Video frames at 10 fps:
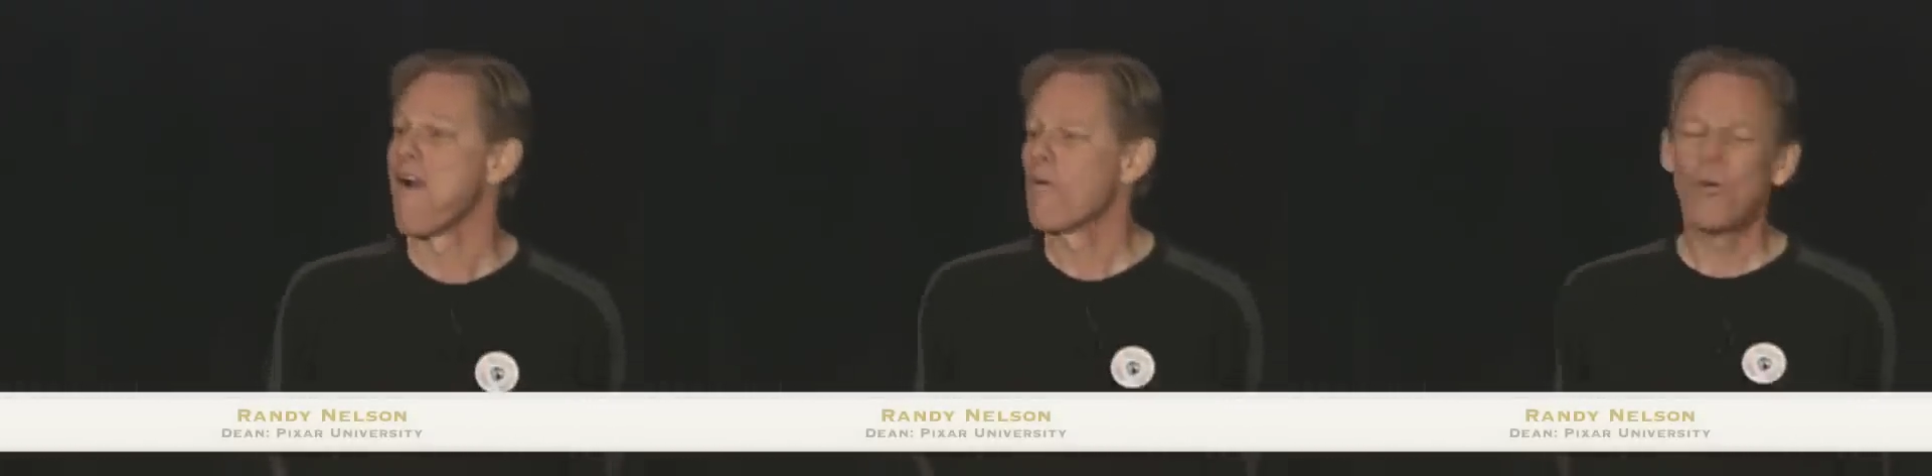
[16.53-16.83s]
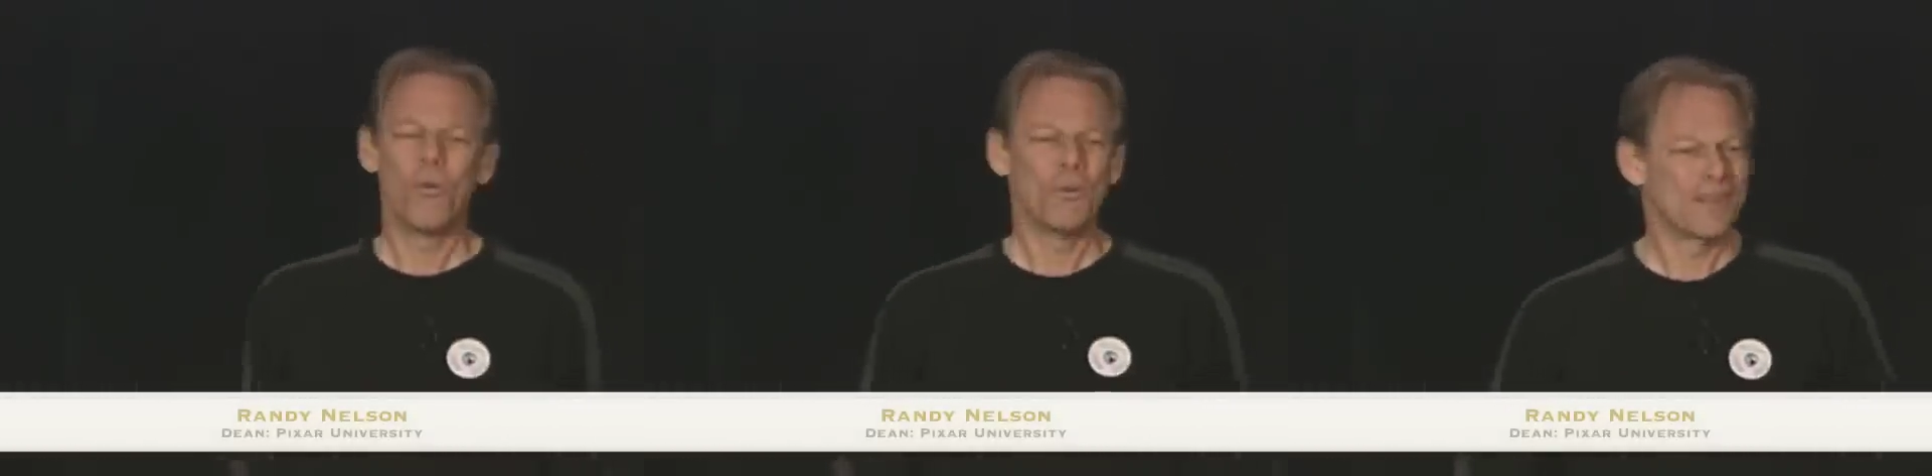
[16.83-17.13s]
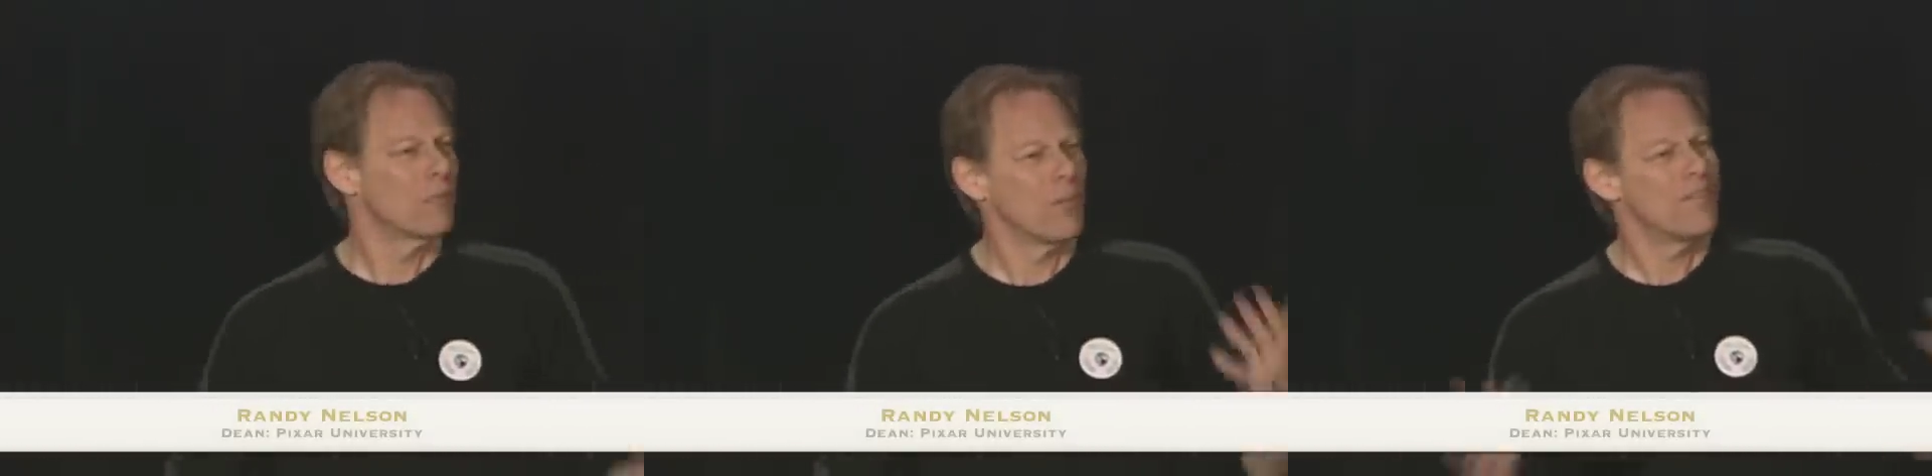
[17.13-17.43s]

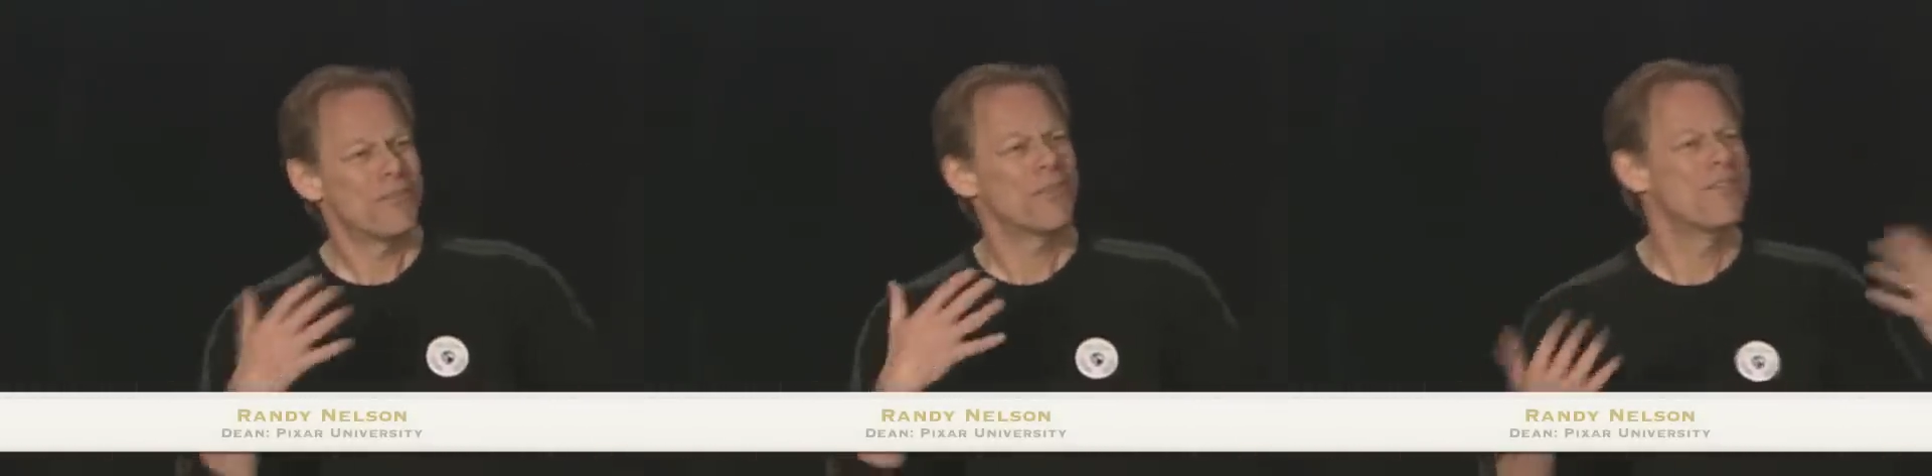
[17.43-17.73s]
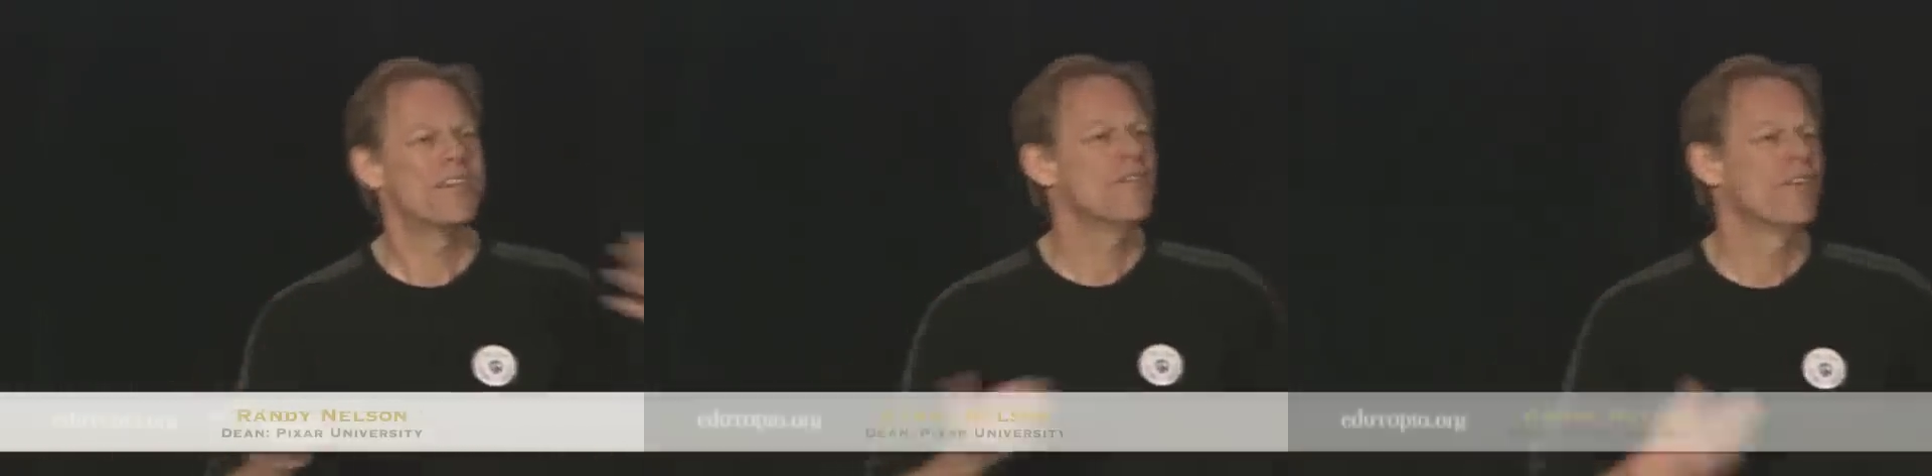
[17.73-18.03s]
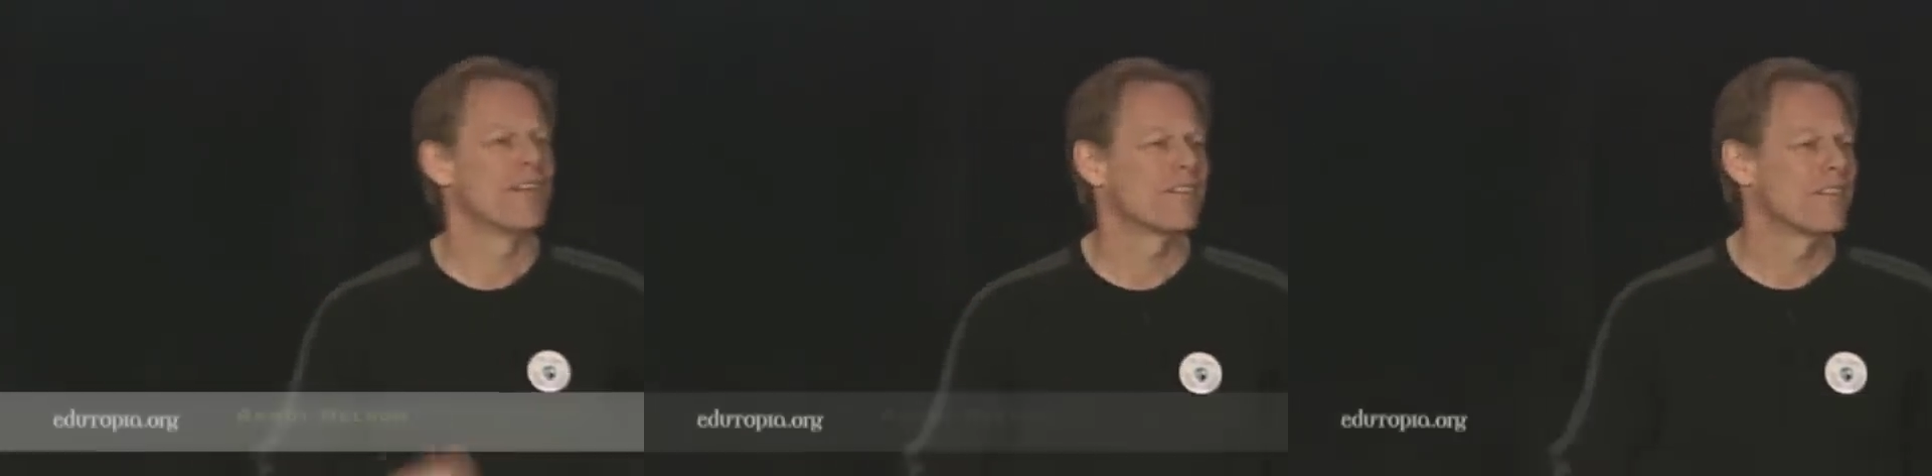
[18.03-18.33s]
Well, what's the
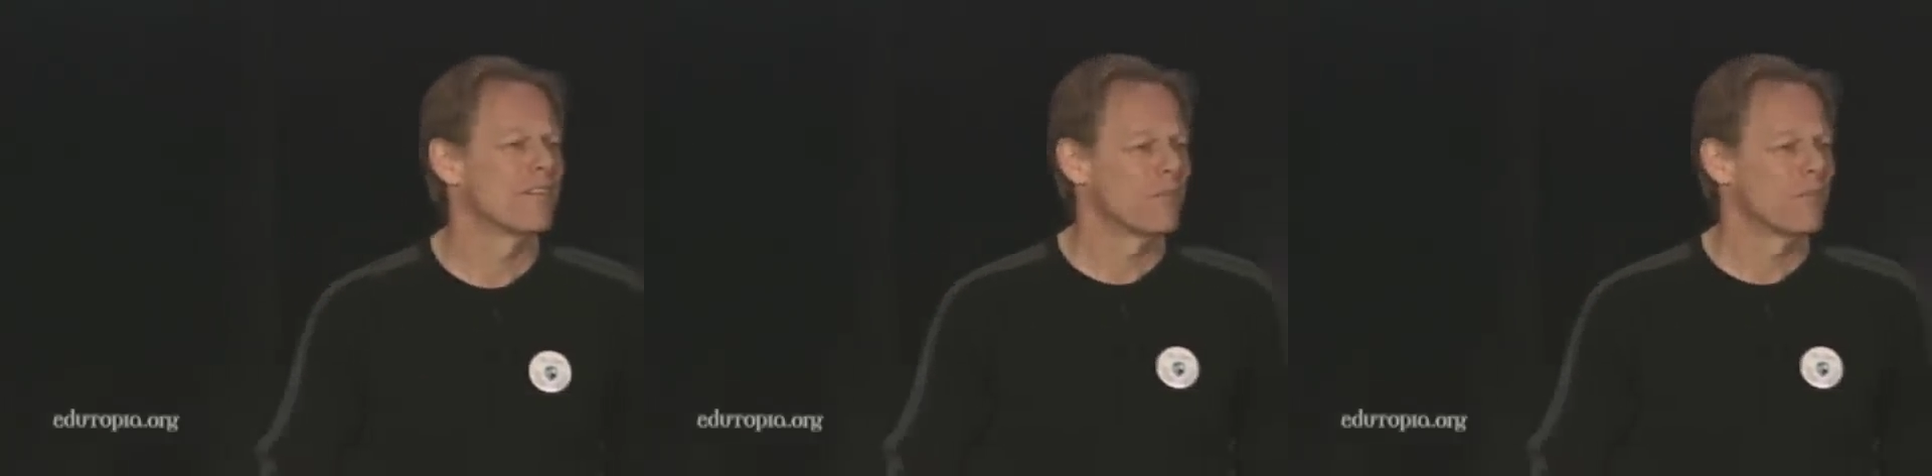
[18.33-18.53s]
difference?